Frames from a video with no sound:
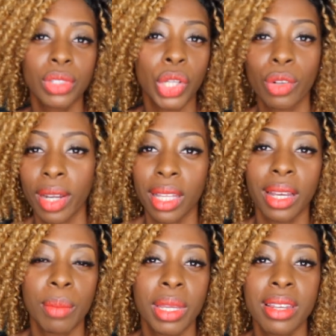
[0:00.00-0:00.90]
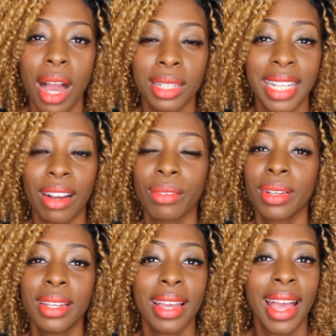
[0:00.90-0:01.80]
you're already going to be knocked out
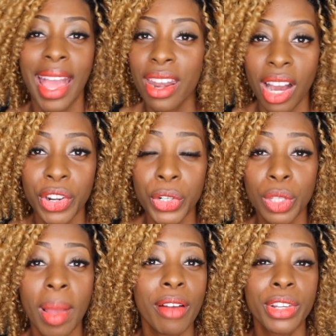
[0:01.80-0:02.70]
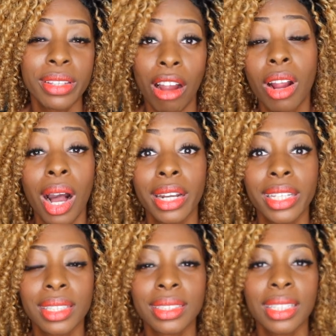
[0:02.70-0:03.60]
and under some heavy narcotics.